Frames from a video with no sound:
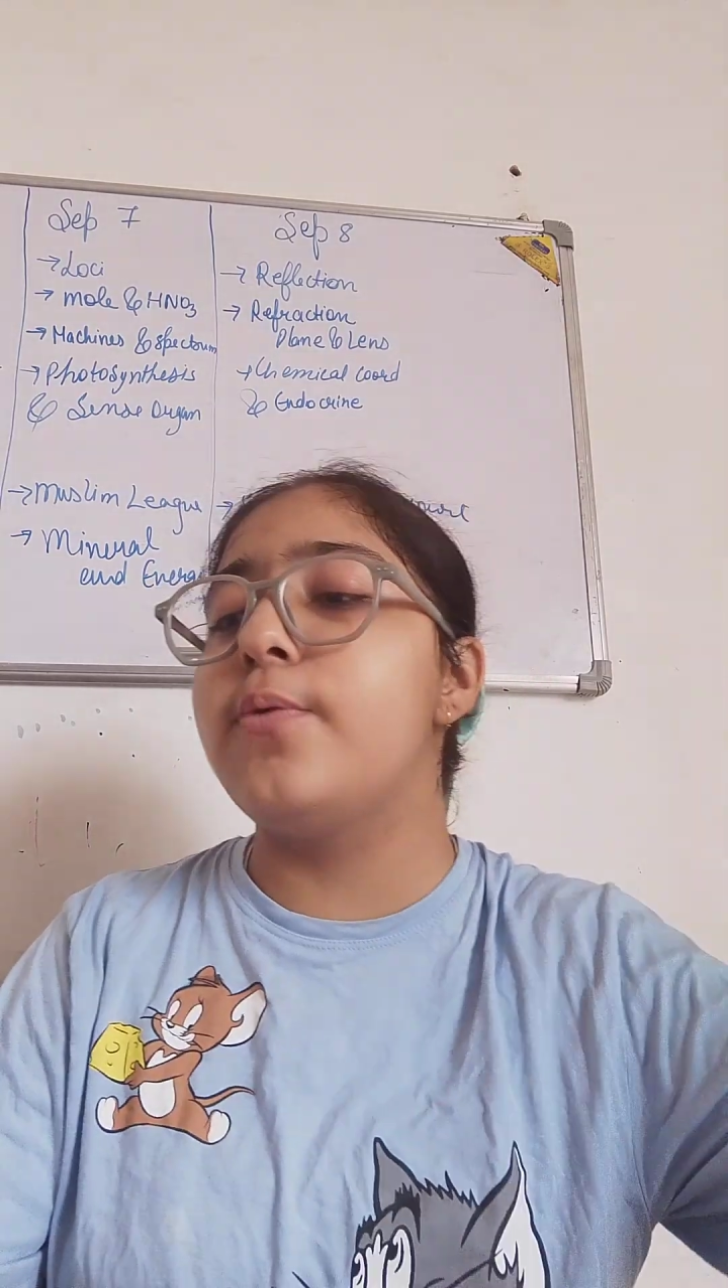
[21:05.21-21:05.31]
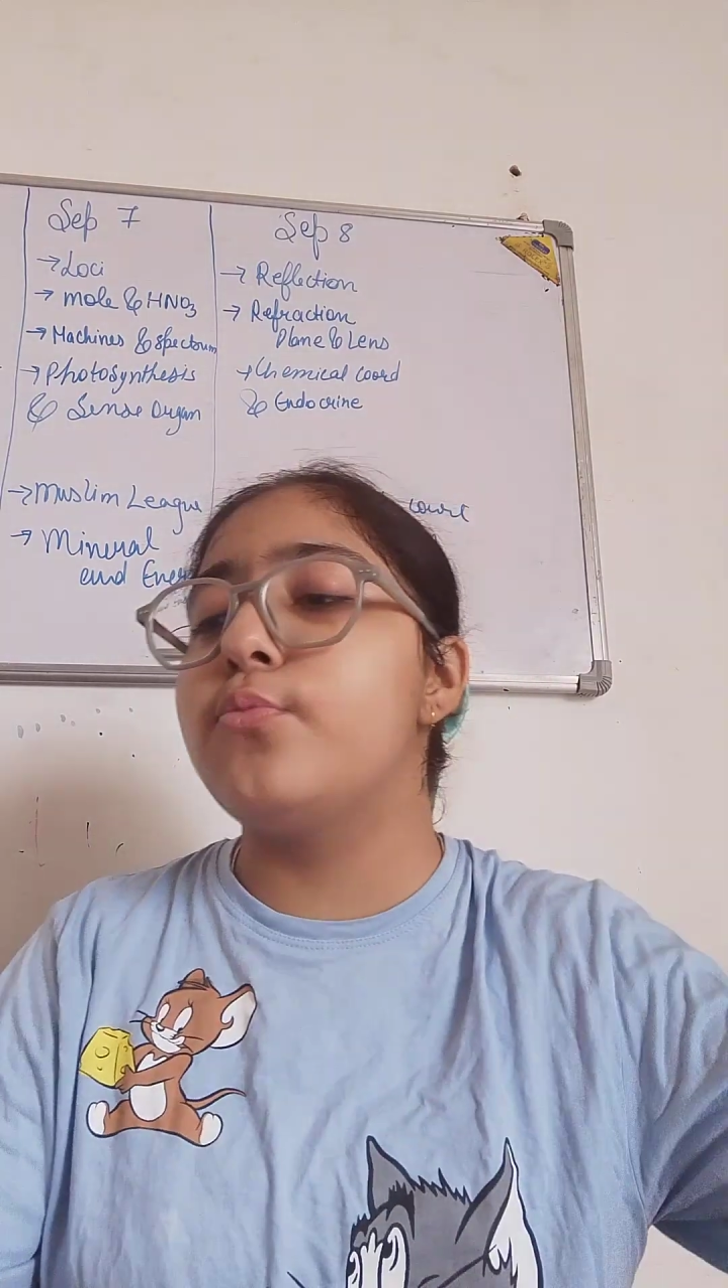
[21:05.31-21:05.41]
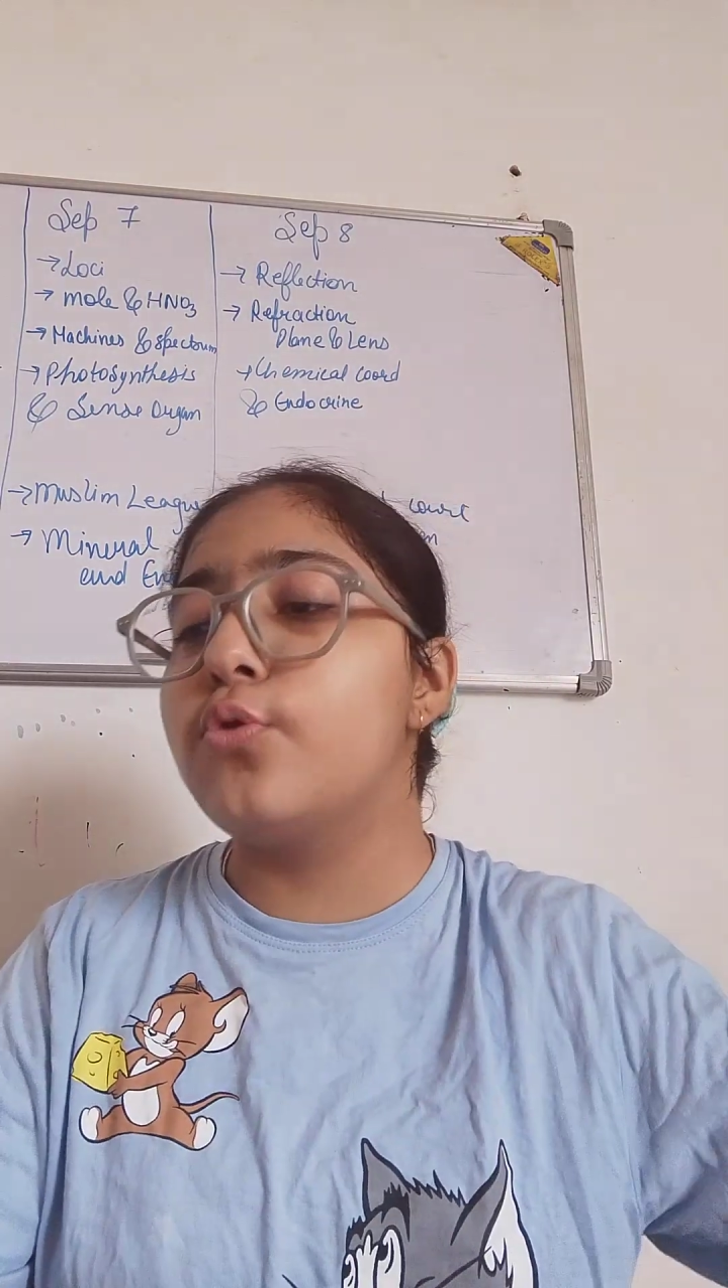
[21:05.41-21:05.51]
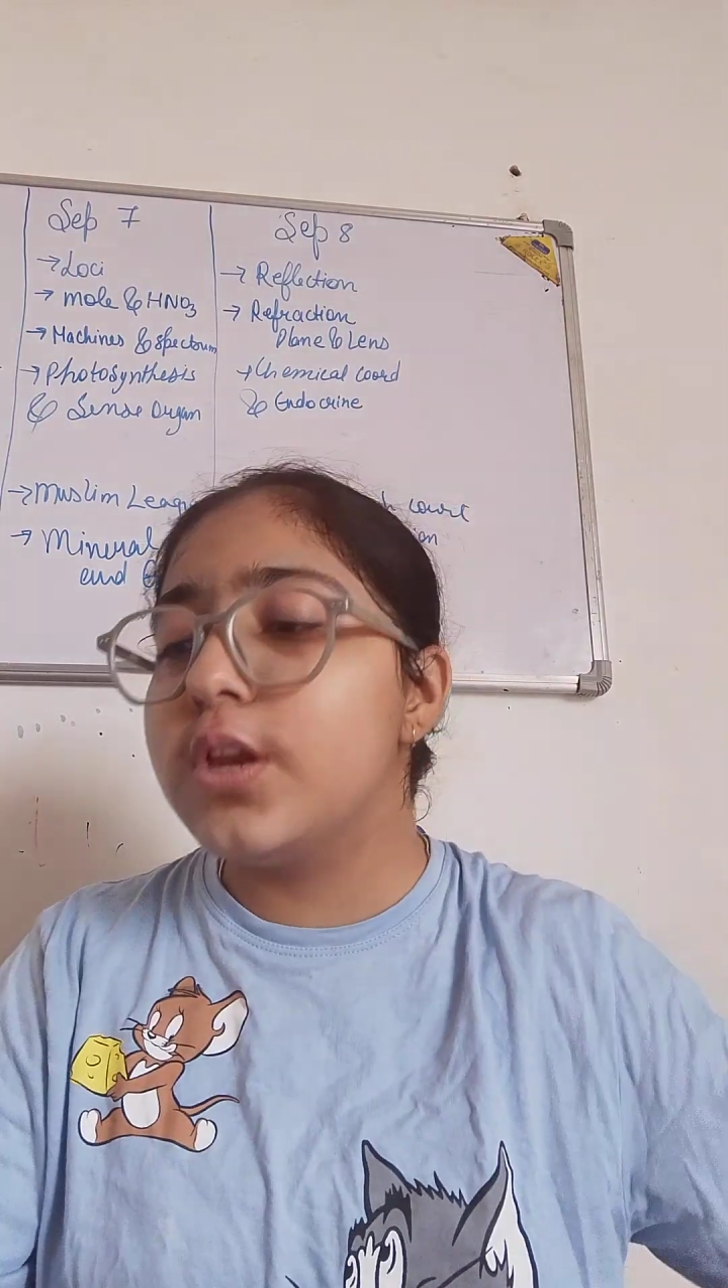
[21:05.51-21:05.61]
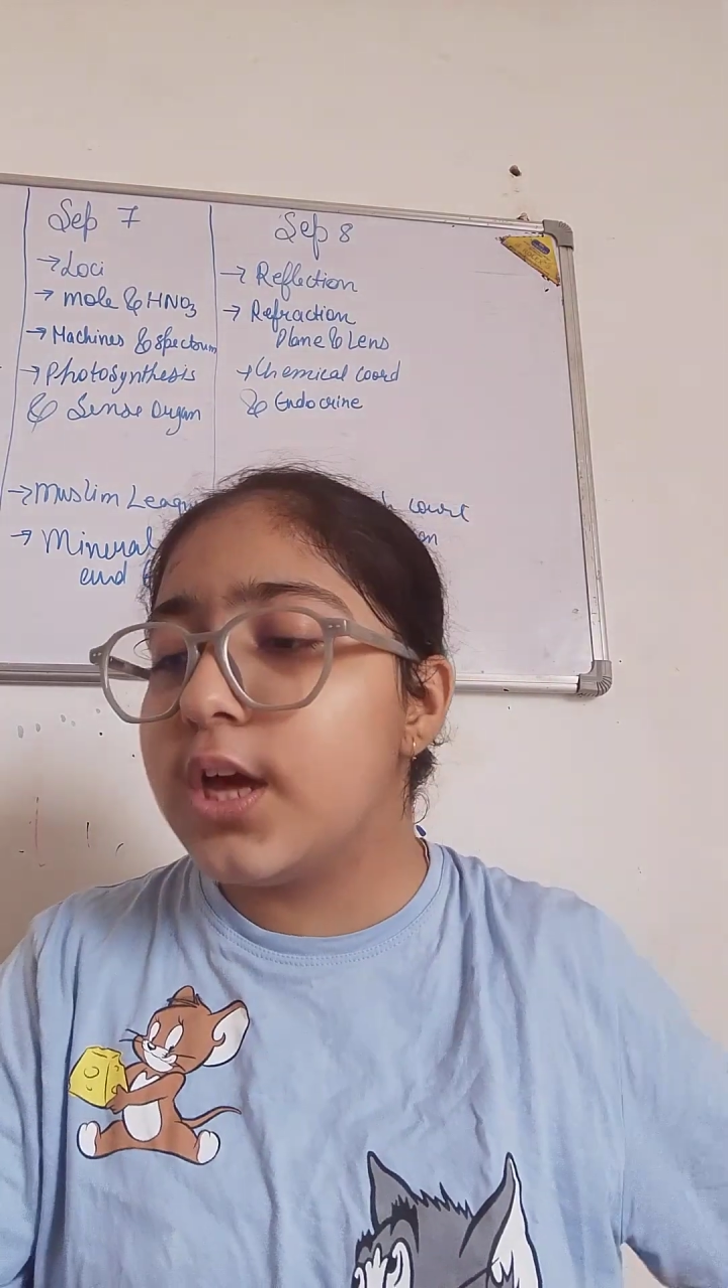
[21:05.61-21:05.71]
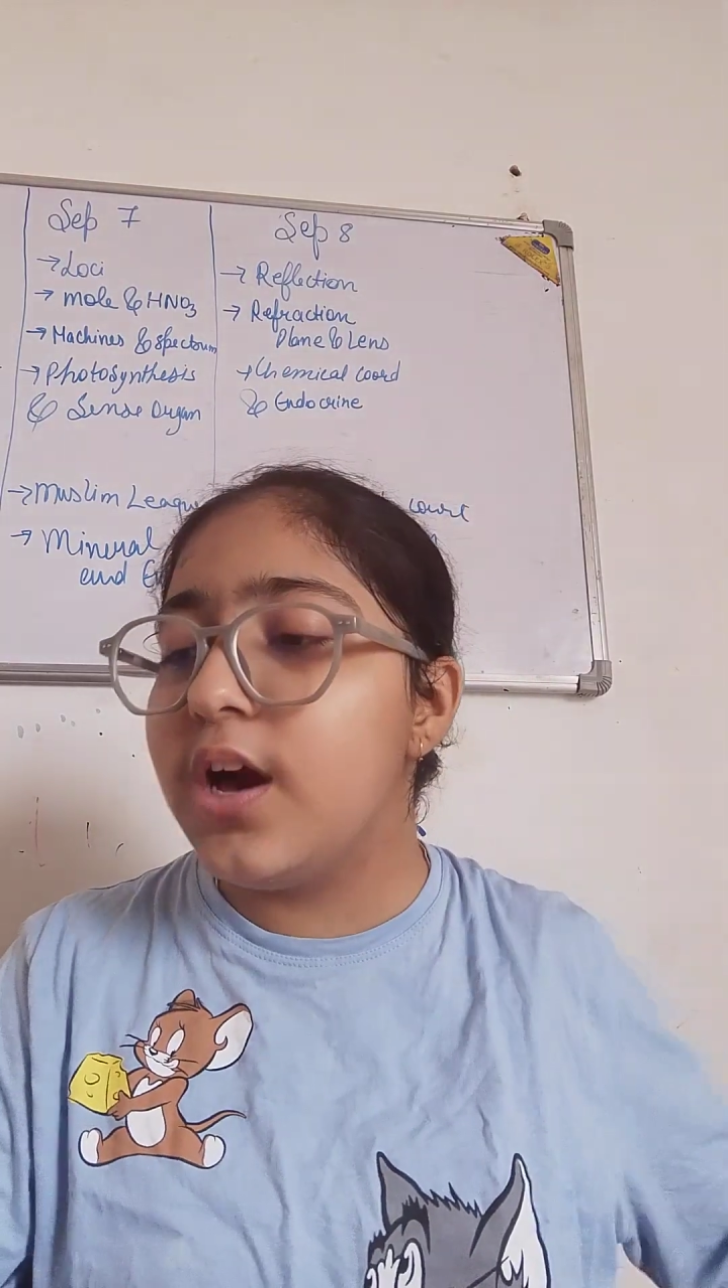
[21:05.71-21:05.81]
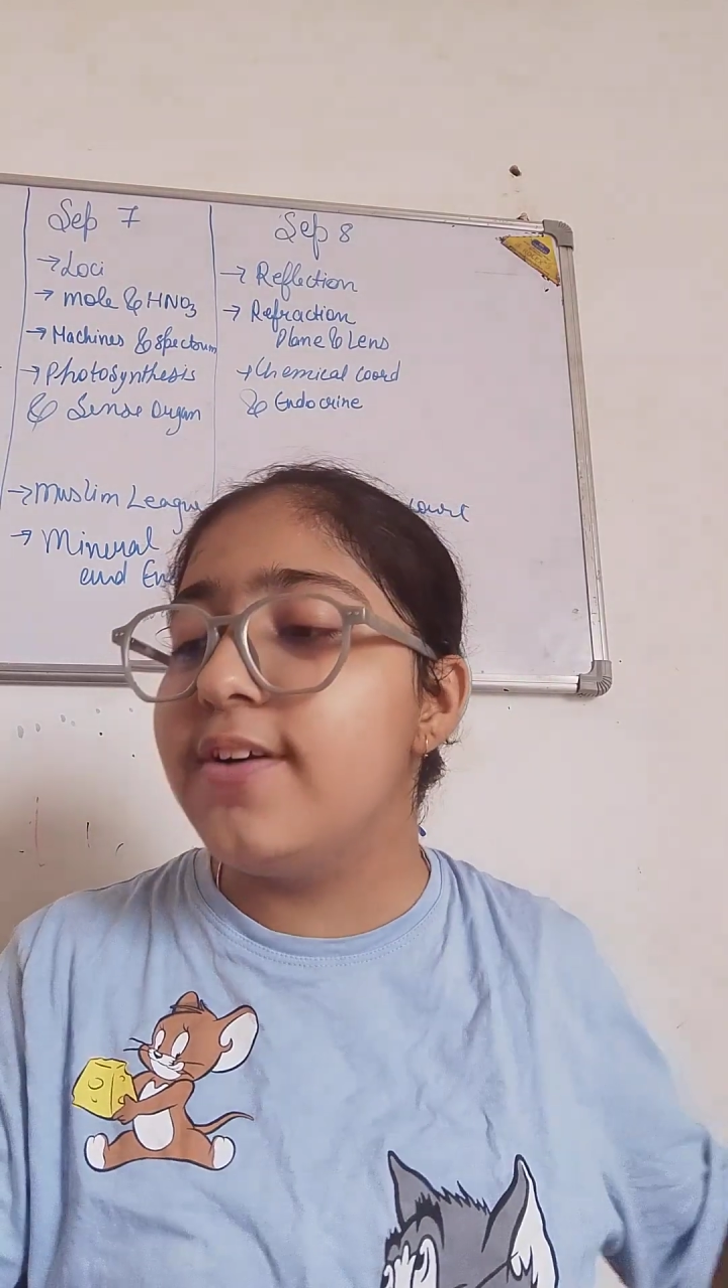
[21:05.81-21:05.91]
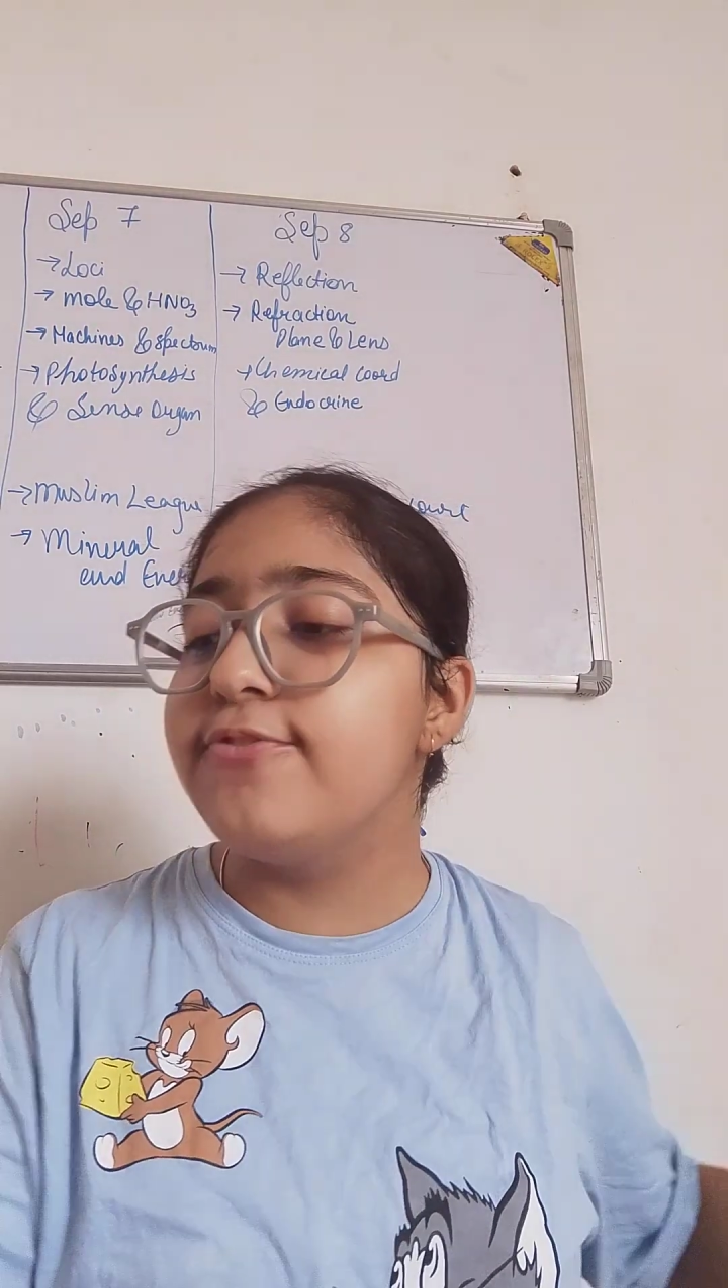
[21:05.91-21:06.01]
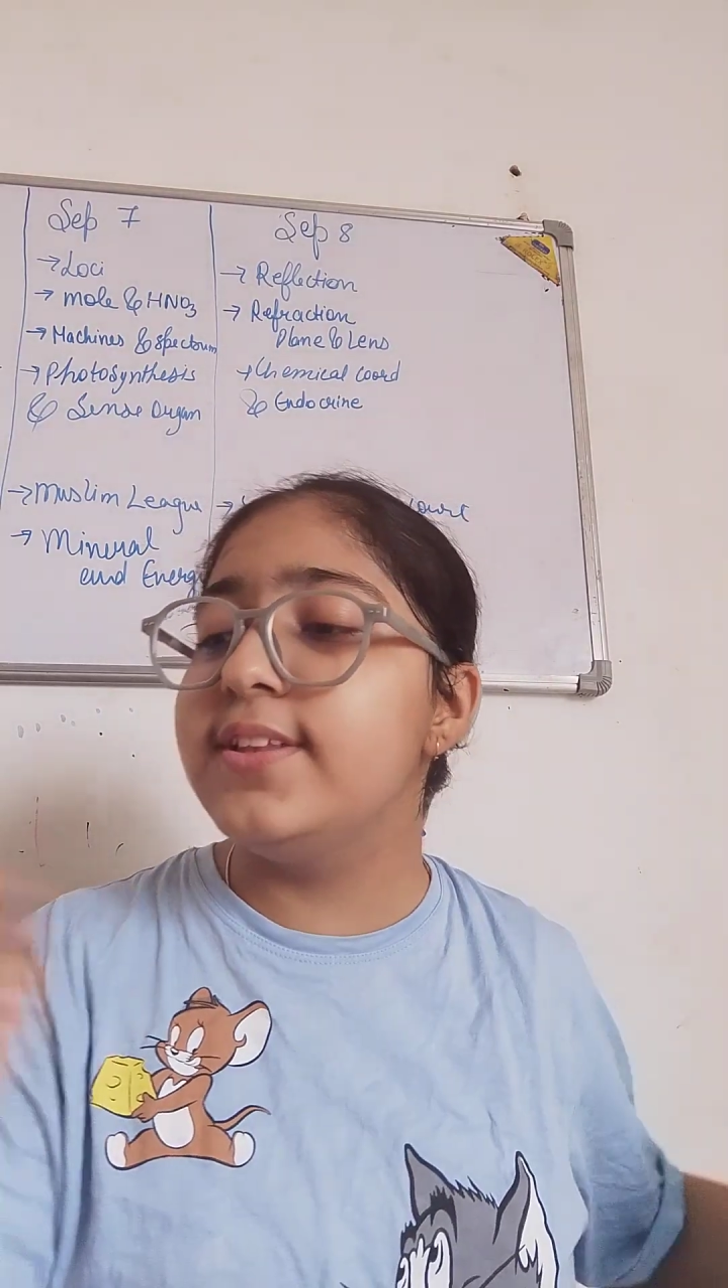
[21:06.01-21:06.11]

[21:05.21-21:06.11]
ammonia